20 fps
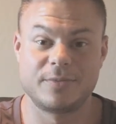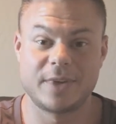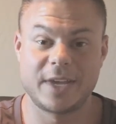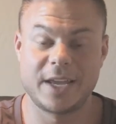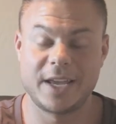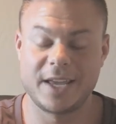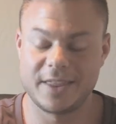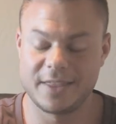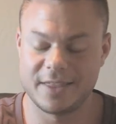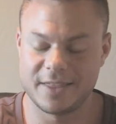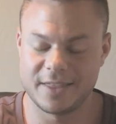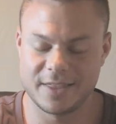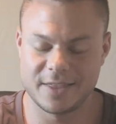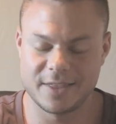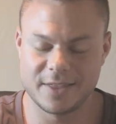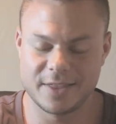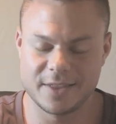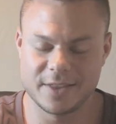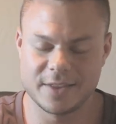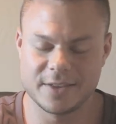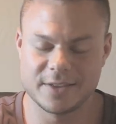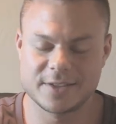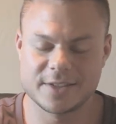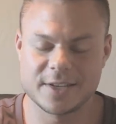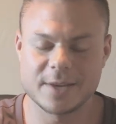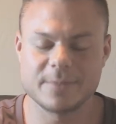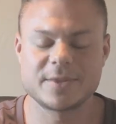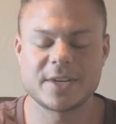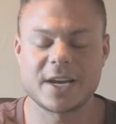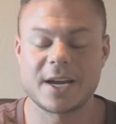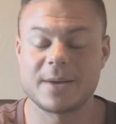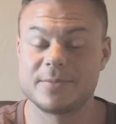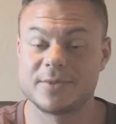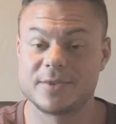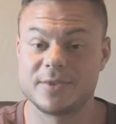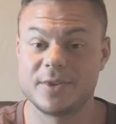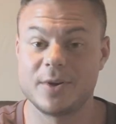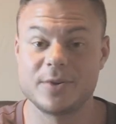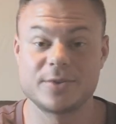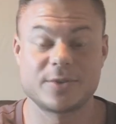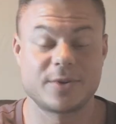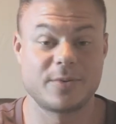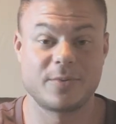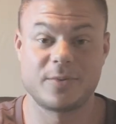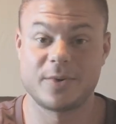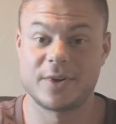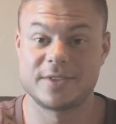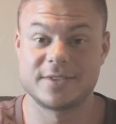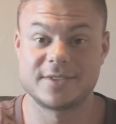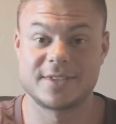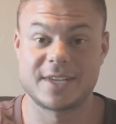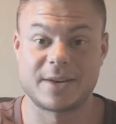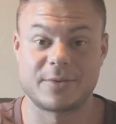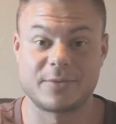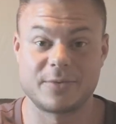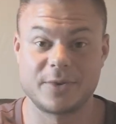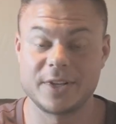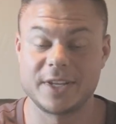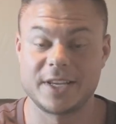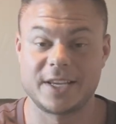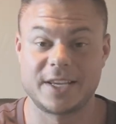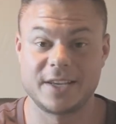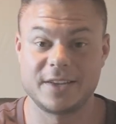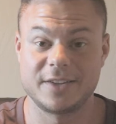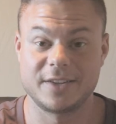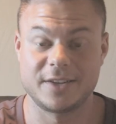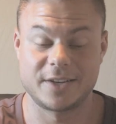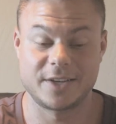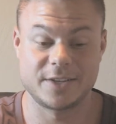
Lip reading: And sometimes those are the ones that really kill you,